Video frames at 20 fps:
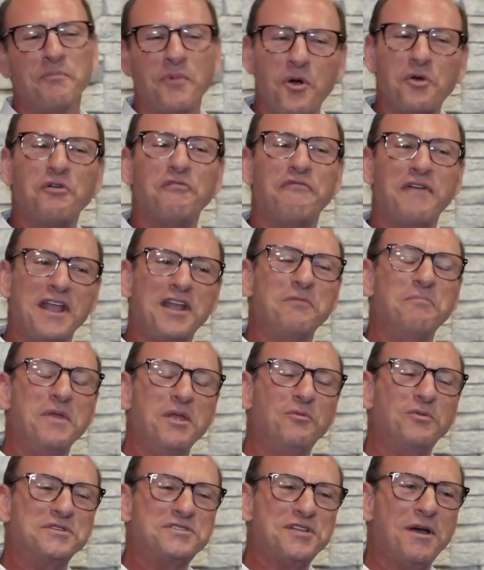motivated me
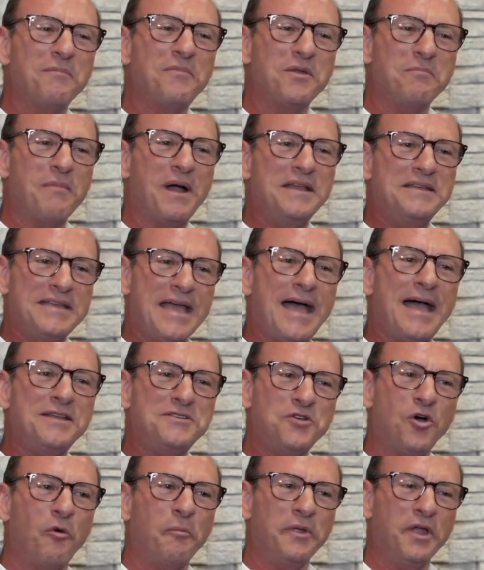was something my dad
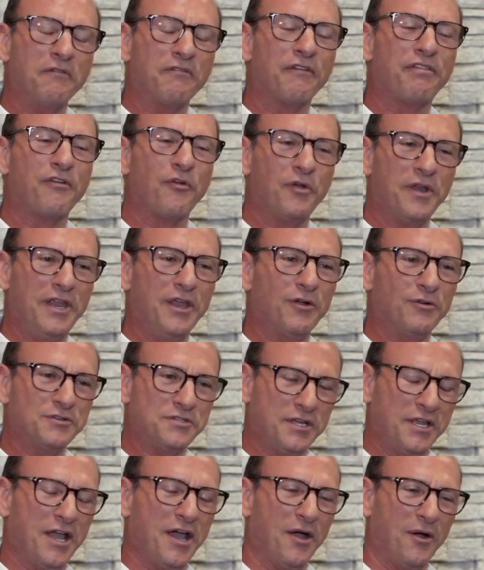told me over 30 years
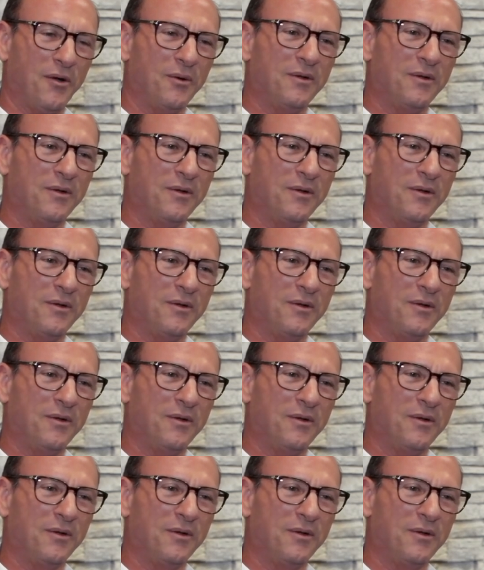ago.